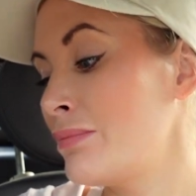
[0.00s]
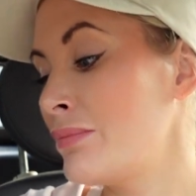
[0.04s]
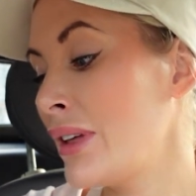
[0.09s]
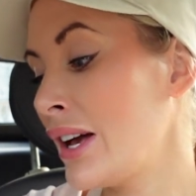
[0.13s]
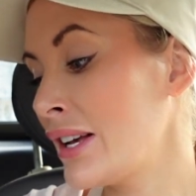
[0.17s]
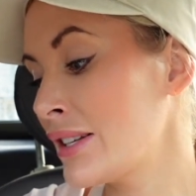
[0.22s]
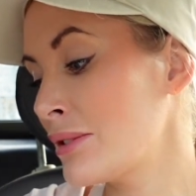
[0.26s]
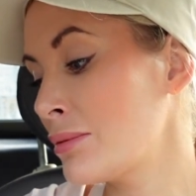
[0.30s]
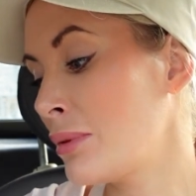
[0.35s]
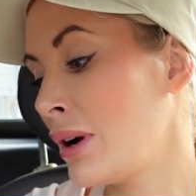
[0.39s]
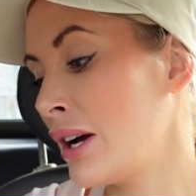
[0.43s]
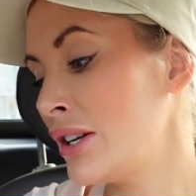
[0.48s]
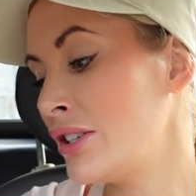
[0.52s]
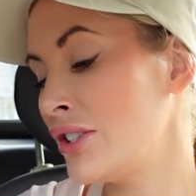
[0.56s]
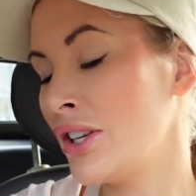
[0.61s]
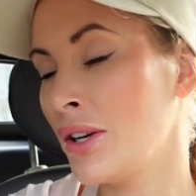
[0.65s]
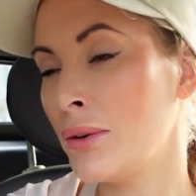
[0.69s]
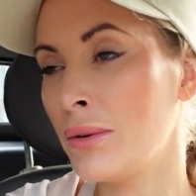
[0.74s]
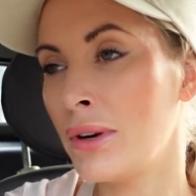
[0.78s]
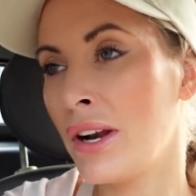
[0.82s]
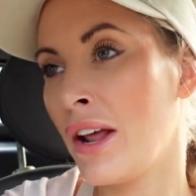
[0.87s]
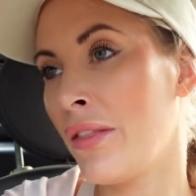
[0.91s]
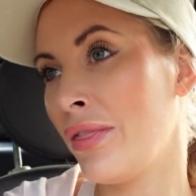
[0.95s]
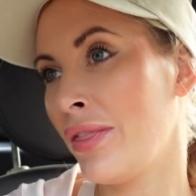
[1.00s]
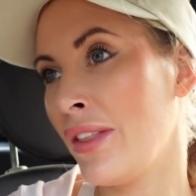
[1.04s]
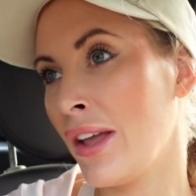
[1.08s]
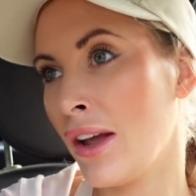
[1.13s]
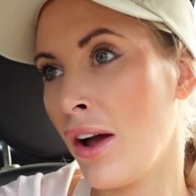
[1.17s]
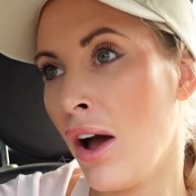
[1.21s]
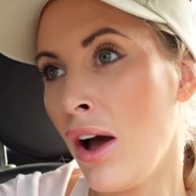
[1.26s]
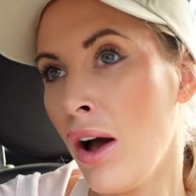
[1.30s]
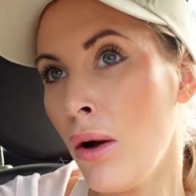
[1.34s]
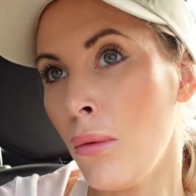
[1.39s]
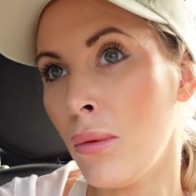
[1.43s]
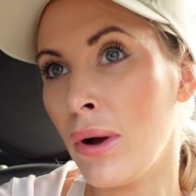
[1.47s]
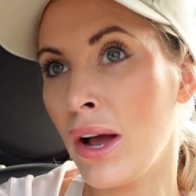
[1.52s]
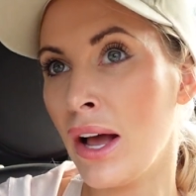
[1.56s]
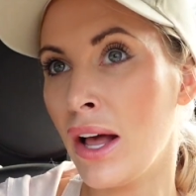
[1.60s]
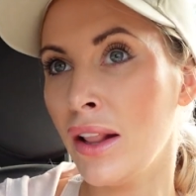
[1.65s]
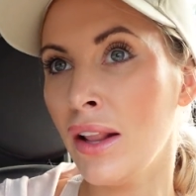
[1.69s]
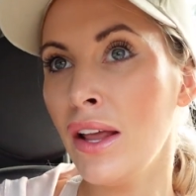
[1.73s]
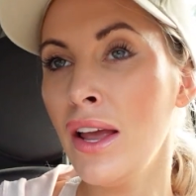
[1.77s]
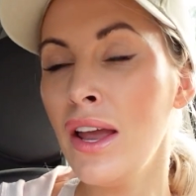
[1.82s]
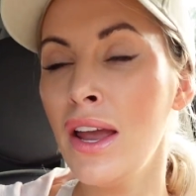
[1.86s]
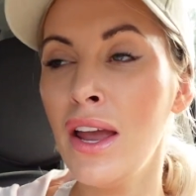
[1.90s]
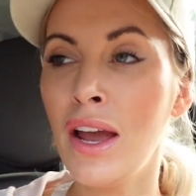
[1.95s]
That's what I'd do, and I'd think, oh
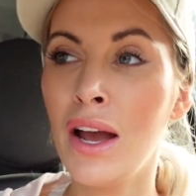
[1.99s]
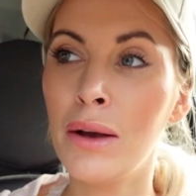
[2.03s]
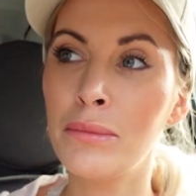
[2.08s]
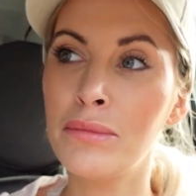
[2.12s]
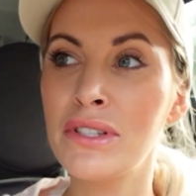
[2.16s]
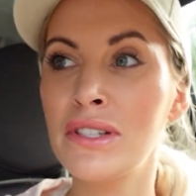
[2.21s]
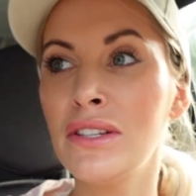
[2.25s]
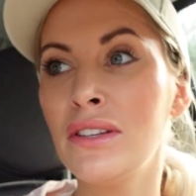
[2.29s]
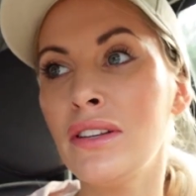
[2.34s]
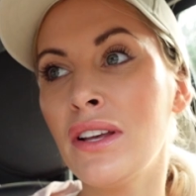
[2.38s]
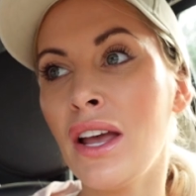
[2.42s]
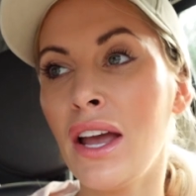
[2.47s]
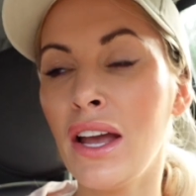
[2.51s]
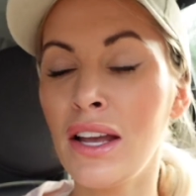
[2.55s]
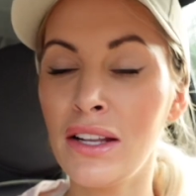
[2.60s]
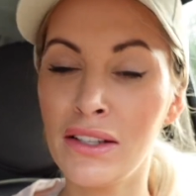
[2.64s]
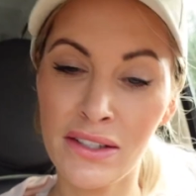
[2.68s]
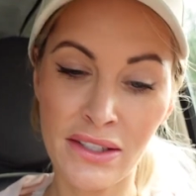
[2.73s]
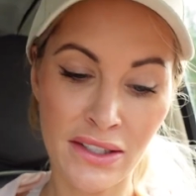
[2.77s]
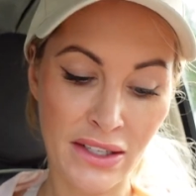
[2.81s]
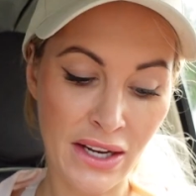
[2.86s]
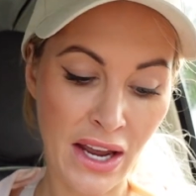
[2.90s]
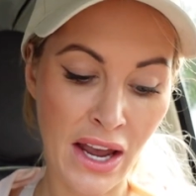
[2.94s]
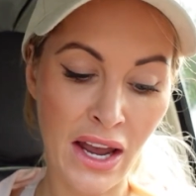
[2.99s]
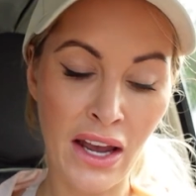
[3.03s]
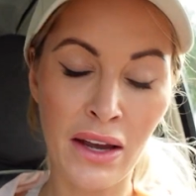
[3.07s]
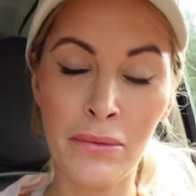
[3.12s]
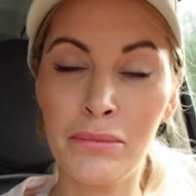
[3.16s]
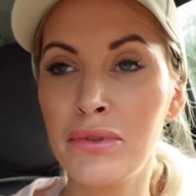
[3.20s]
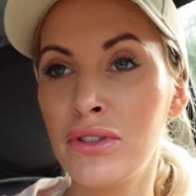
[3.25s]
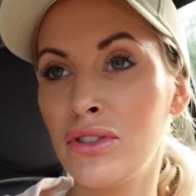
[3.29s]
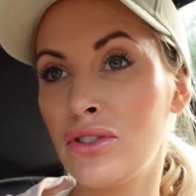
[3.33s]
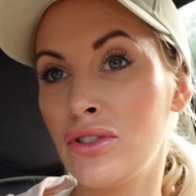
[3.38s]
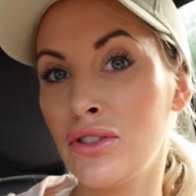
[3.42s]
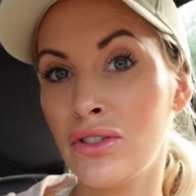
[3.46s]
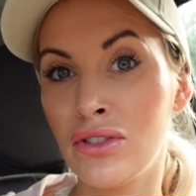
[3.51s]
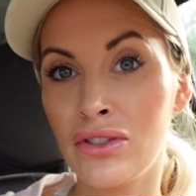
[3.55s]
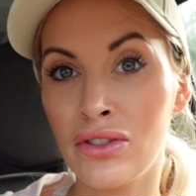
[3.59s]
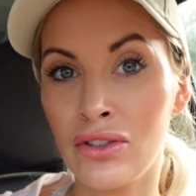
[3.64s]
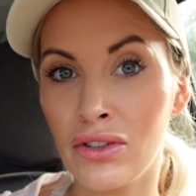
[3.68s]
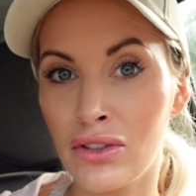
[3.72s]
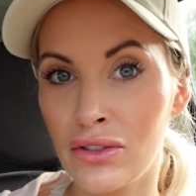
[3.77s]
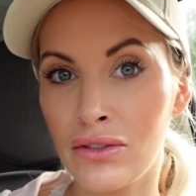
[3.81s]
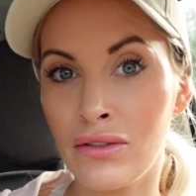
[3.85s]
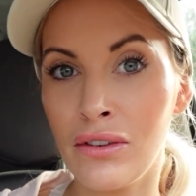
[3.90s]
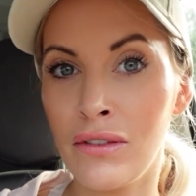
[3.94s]
well, I'm still getting steps, just
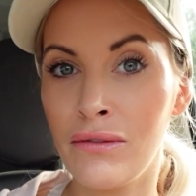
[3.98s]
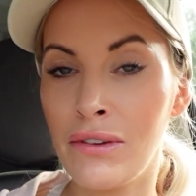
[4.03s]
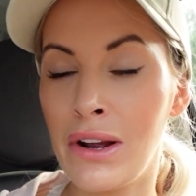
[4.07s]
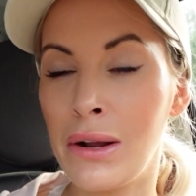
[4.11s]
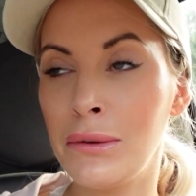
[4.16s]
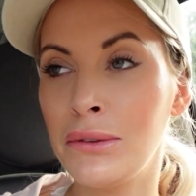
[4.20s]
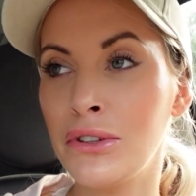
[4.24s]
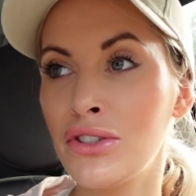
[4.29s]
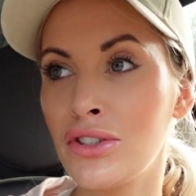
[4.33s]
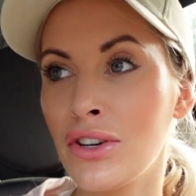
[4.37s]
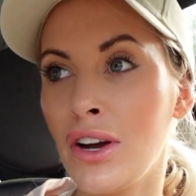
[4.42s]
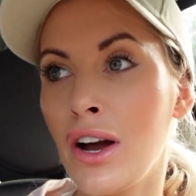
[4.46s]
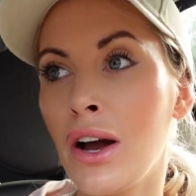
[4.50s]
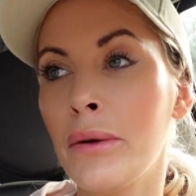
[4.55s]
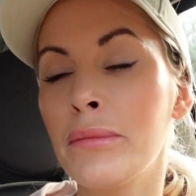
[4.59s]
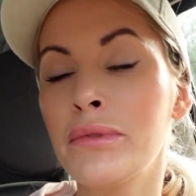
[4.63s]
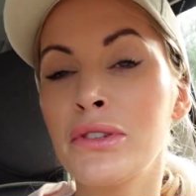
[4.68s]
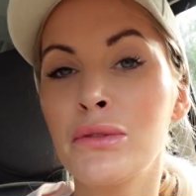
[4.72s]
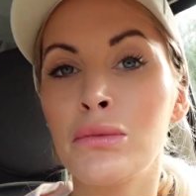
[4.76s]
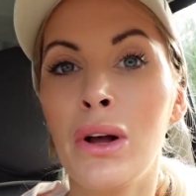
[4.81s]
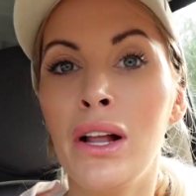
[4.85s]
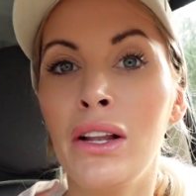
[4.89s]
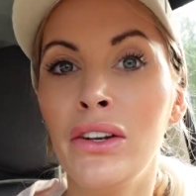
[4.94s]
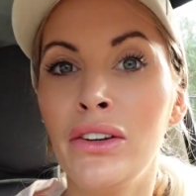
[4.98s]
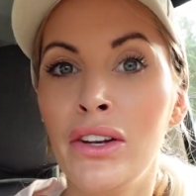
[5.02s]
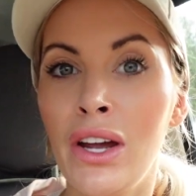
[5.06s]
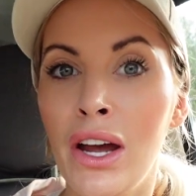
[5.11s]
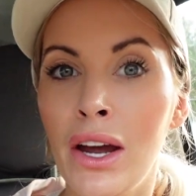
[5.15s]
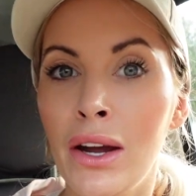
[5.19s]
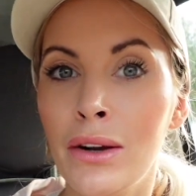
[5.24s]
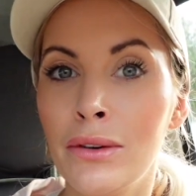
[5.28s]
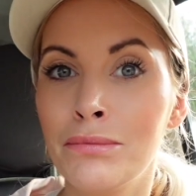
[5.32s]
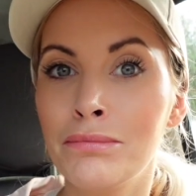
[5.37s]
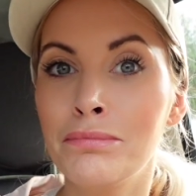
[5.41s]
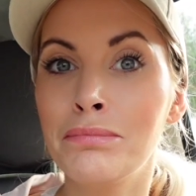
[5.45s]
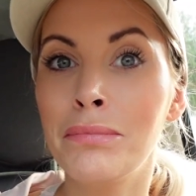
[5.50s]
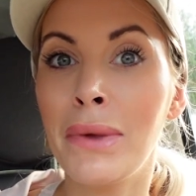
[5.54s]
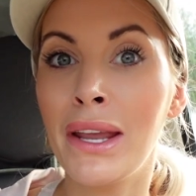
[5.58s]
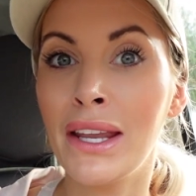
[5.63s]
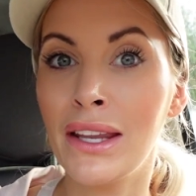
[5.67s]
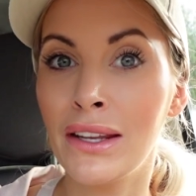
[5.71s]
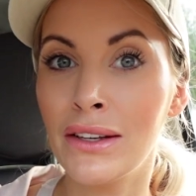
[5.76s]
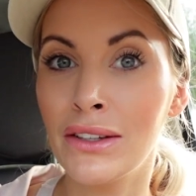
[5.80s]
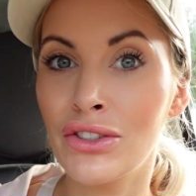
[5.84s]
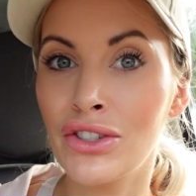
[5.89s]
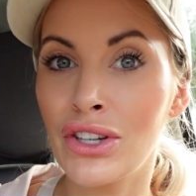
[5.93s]
sauntering around the shops. Well, no,
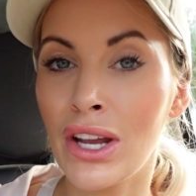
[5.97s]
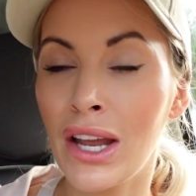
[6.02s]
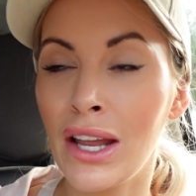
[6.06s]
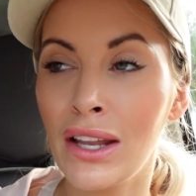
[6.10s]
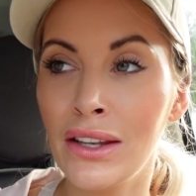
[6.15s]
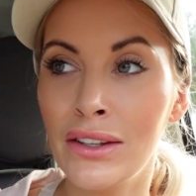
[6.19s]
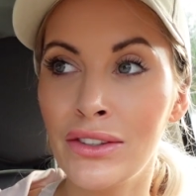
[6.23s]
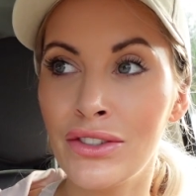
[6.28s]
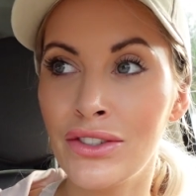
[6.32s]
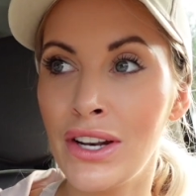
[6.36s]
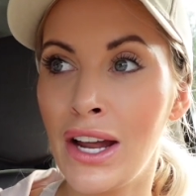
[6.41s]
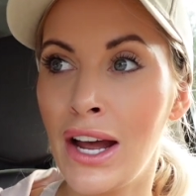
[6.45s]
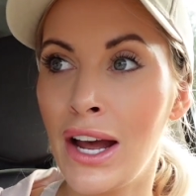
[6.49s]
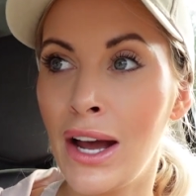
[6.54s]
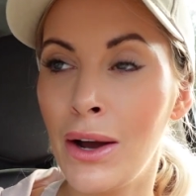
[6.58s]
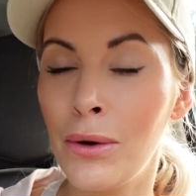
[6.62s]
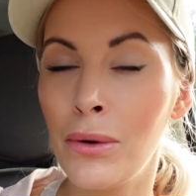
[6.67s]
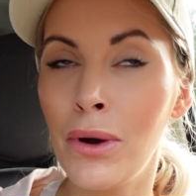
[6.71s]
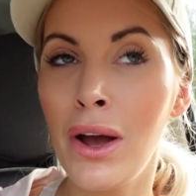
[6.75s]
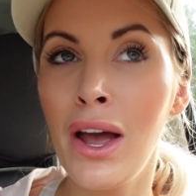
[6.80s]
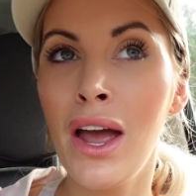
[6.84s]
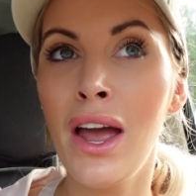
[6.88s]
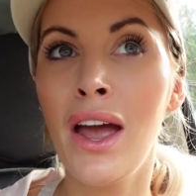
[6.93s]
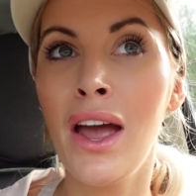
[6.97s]
making a change now.